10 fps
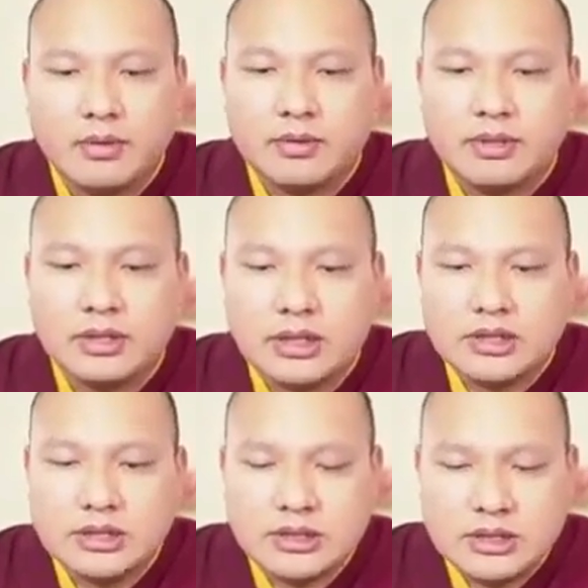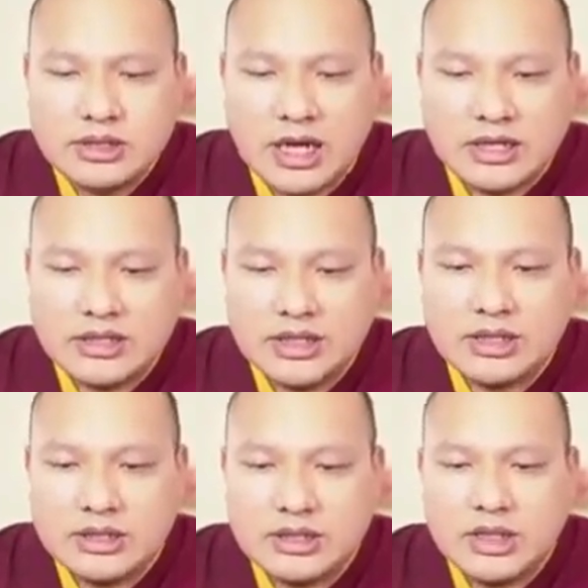you must give up these 8 things.
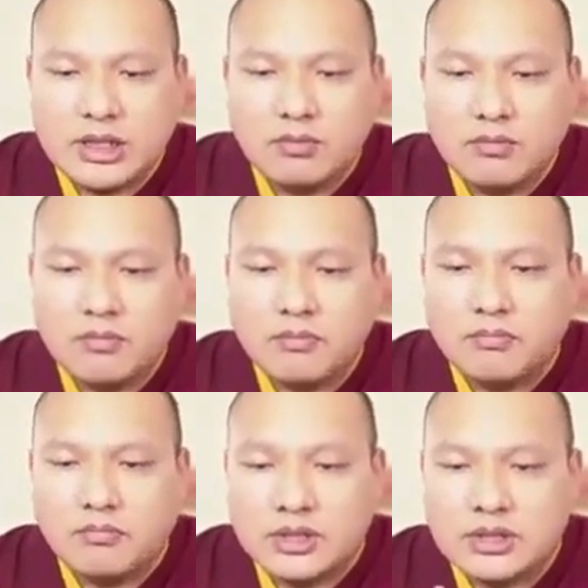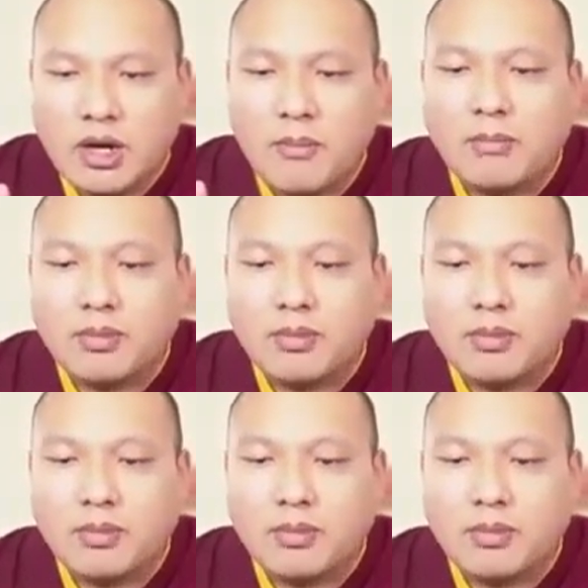And what are these 8 things?